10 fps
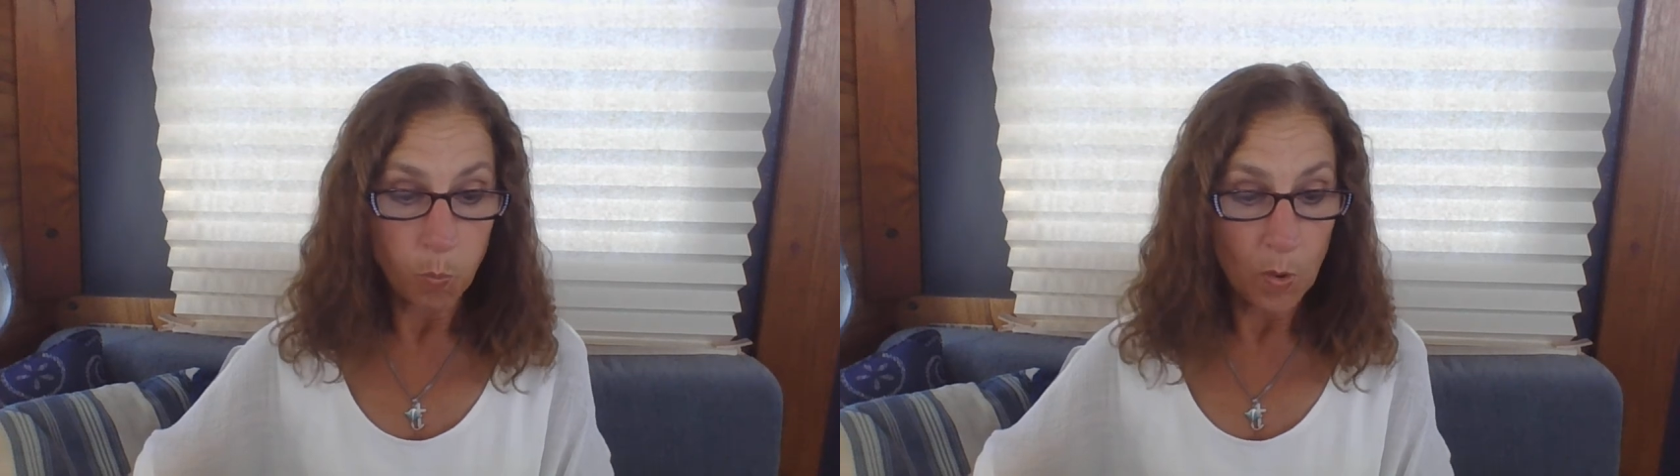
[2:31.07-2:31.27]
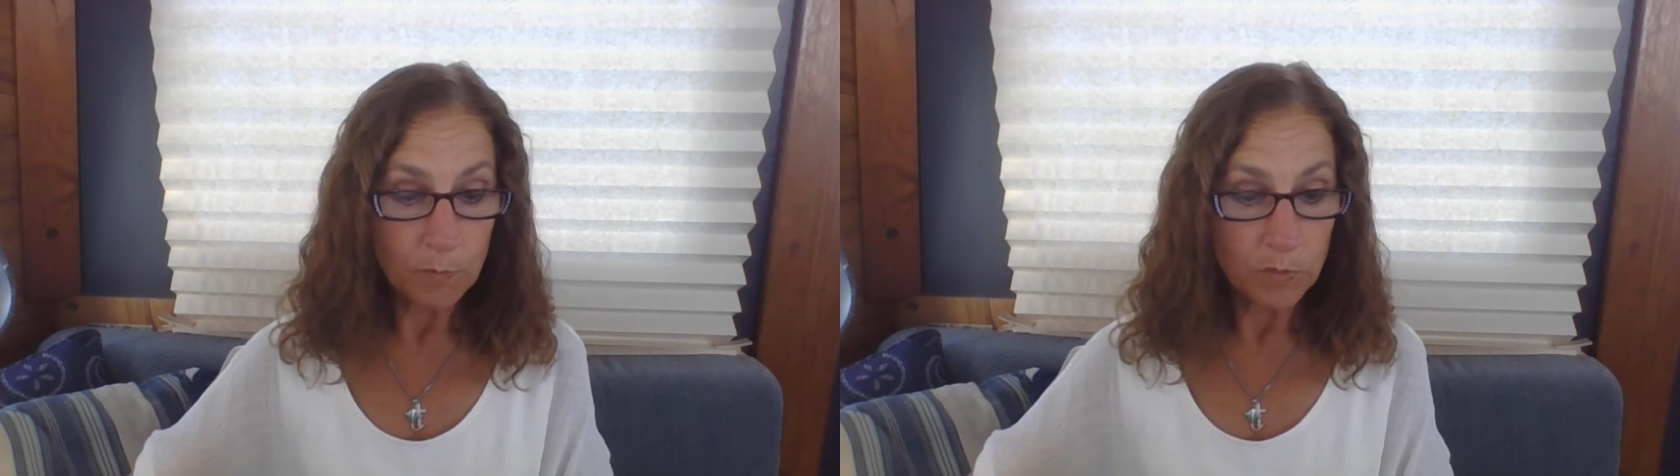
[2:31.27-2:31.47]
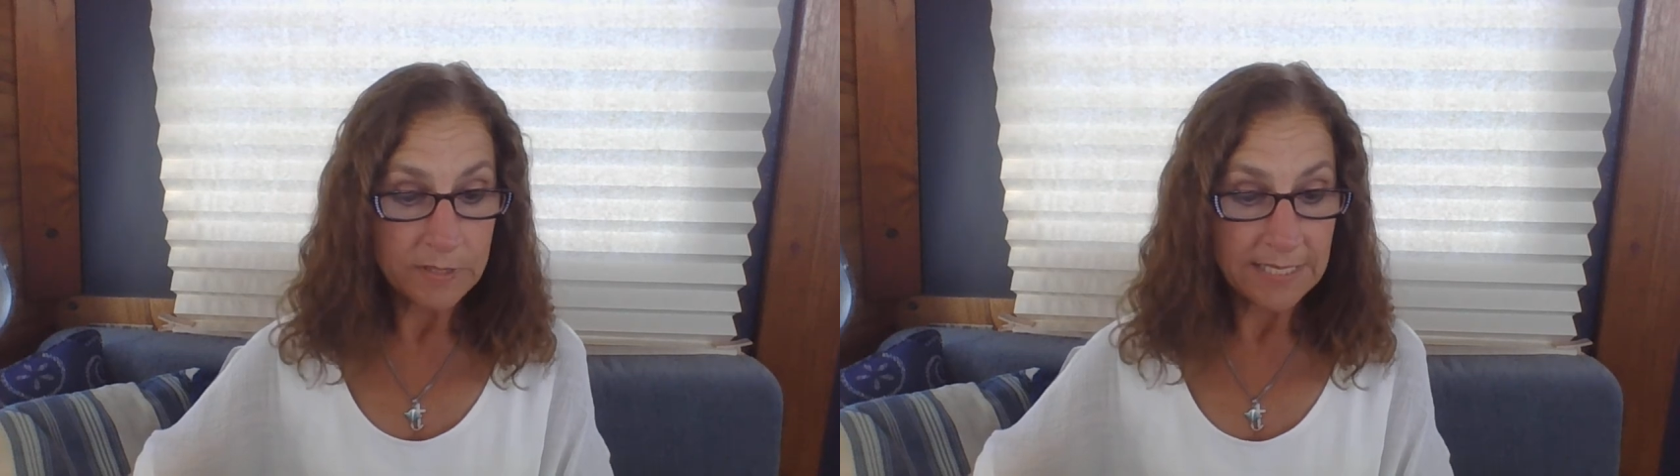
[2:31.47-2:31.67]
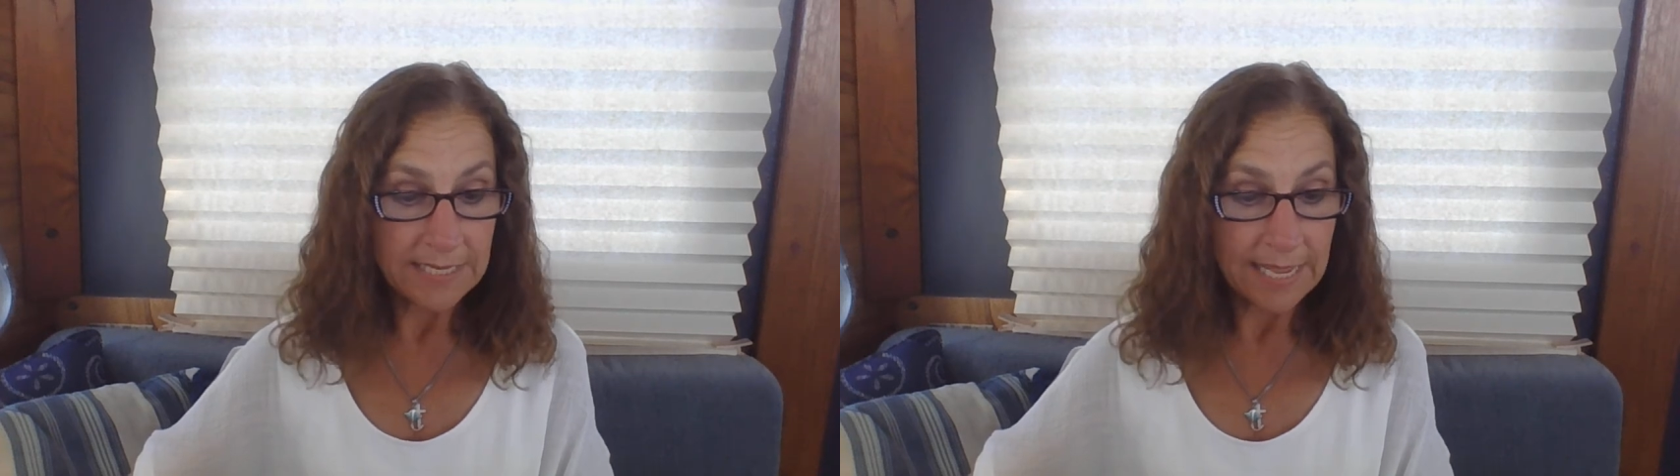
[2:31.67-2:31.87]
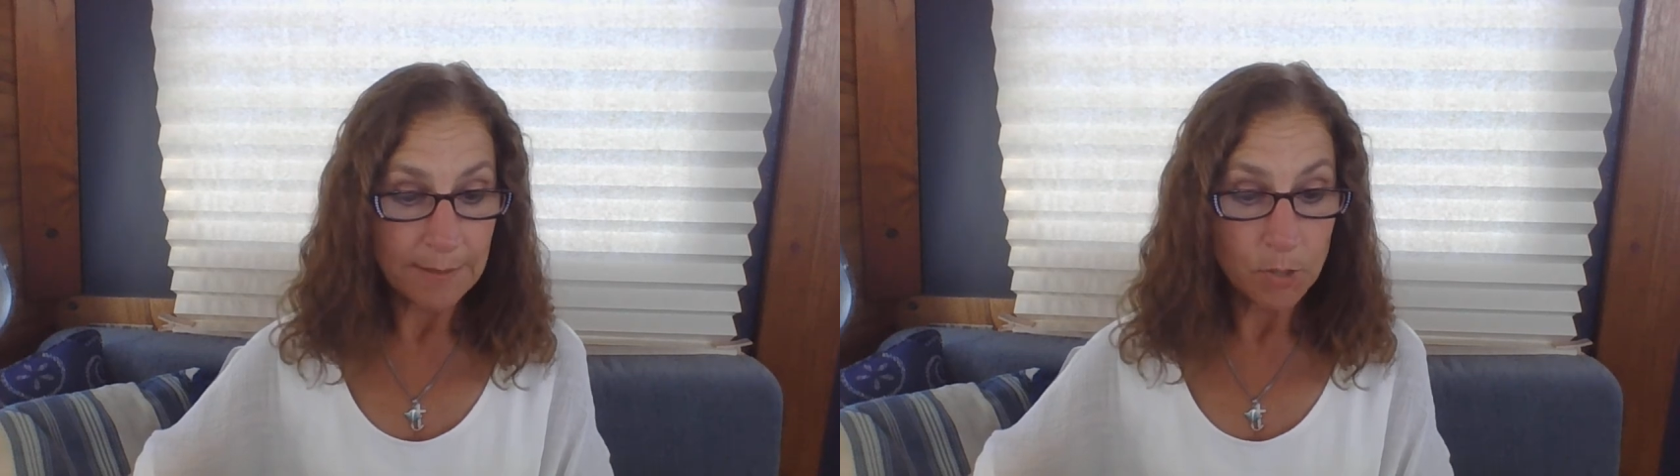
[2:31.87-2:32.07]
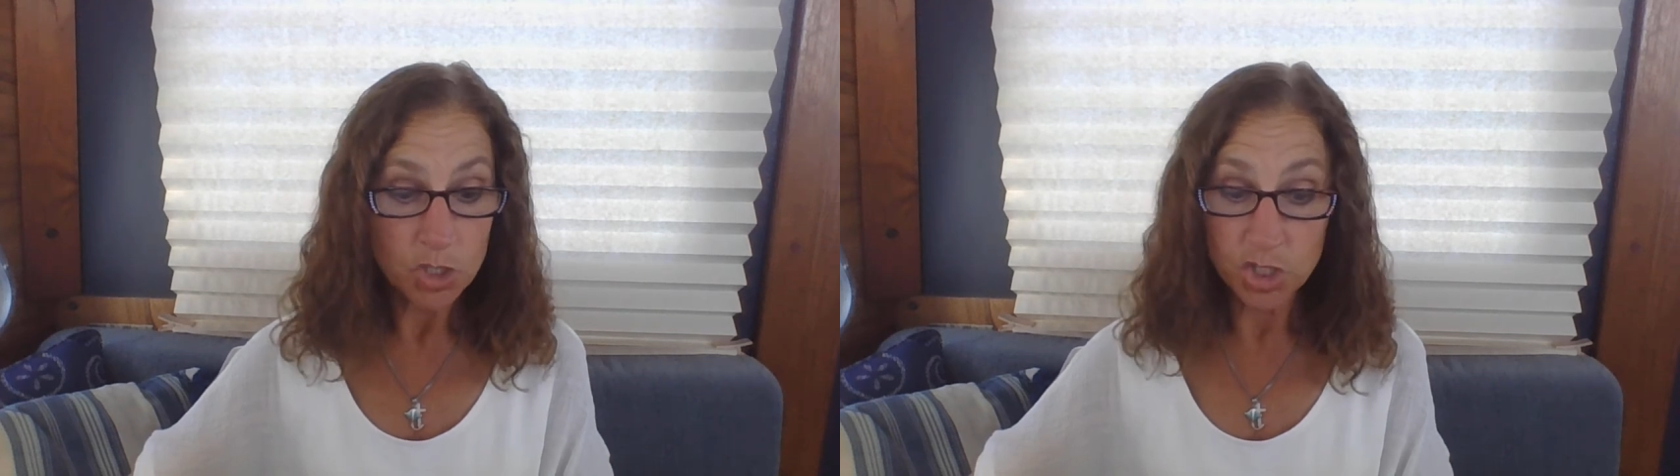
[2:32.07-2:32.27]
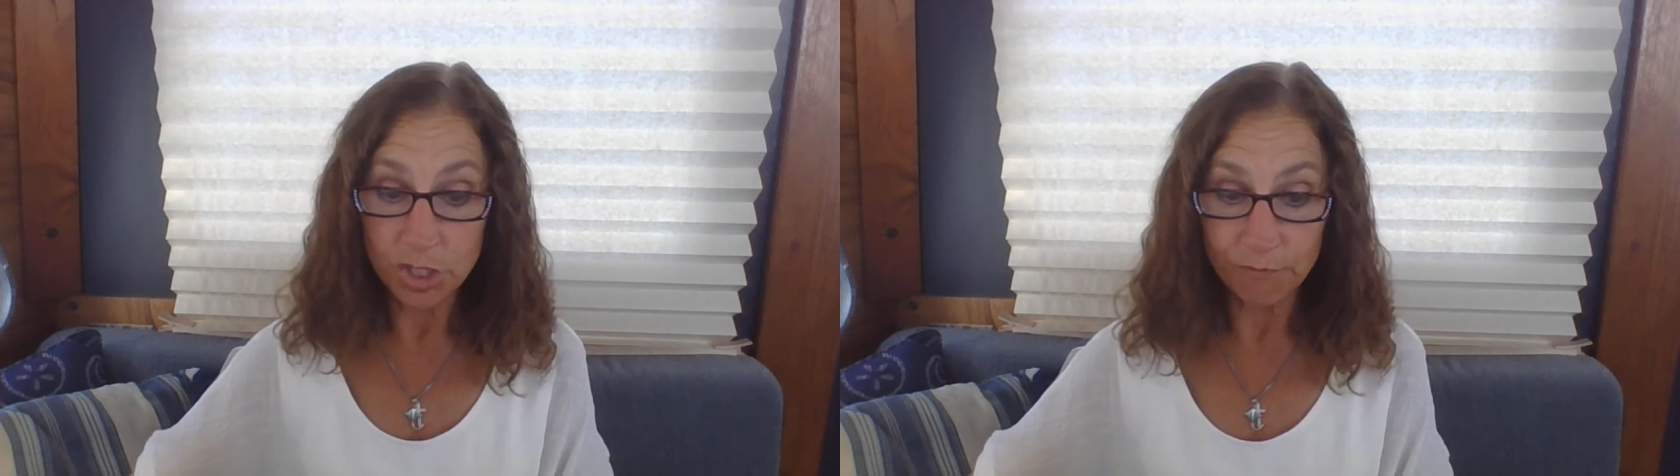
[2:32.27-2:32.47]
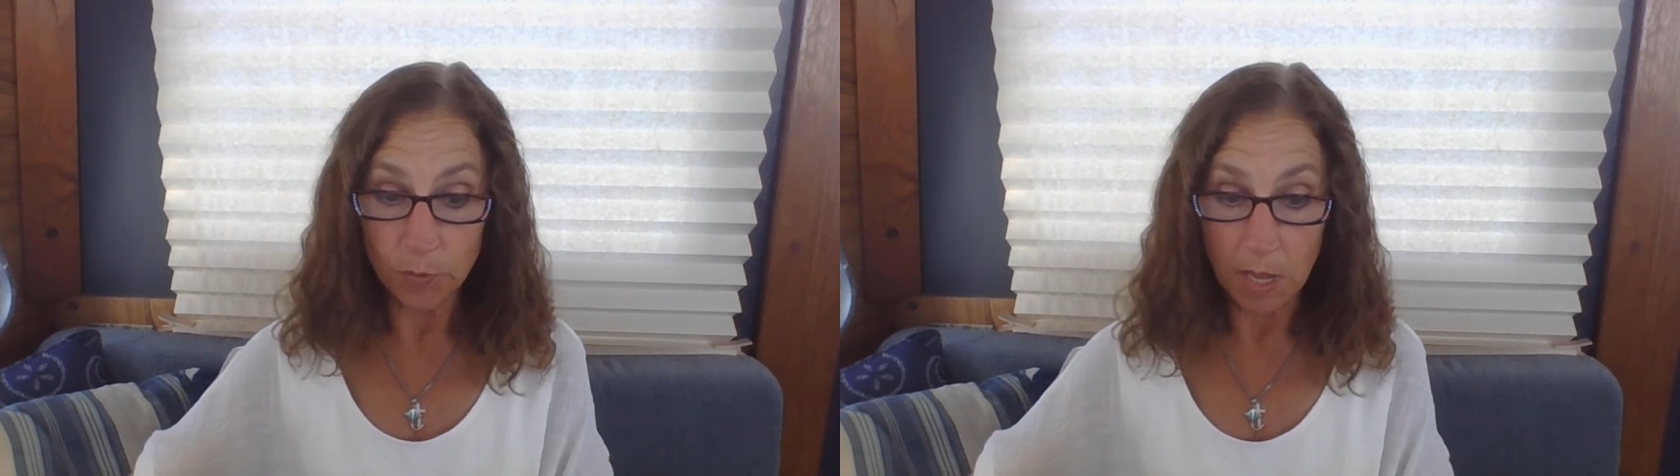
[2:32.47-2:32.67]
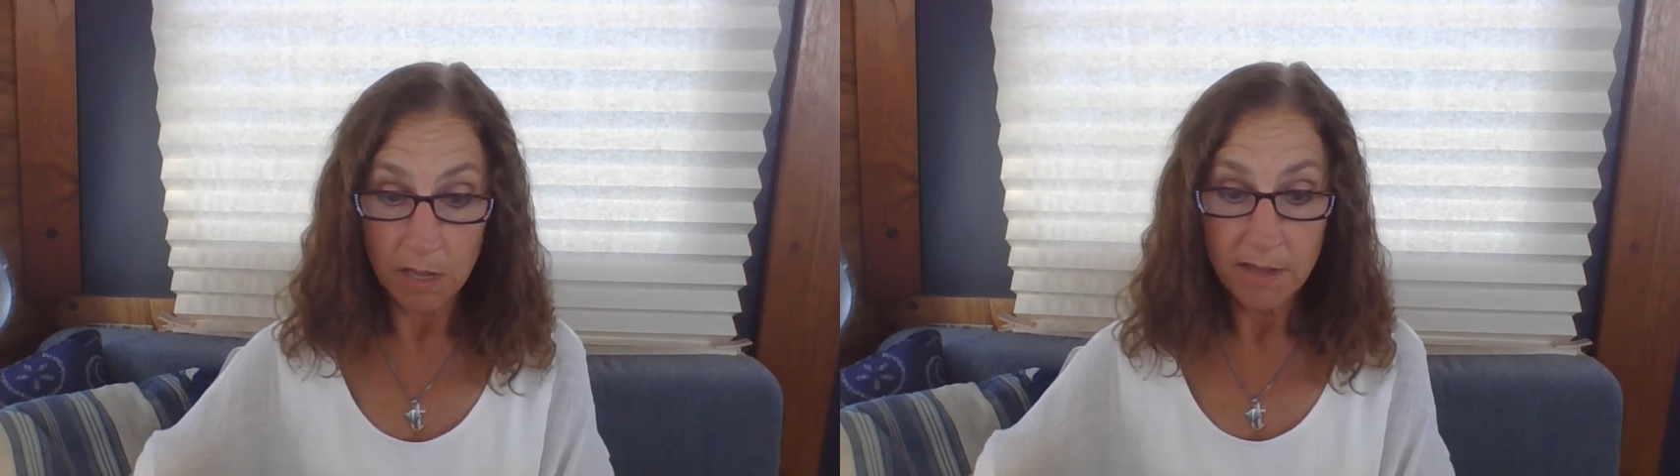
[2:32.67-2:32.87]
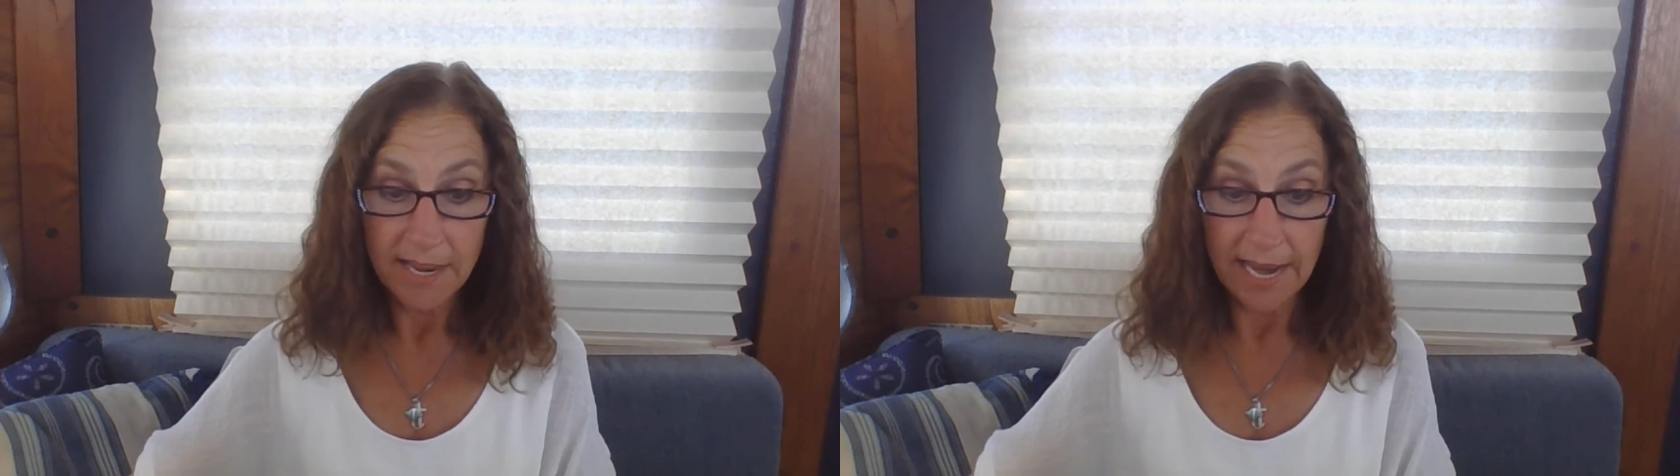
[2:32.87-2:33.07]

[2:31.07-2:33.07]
one was the name Shiphrah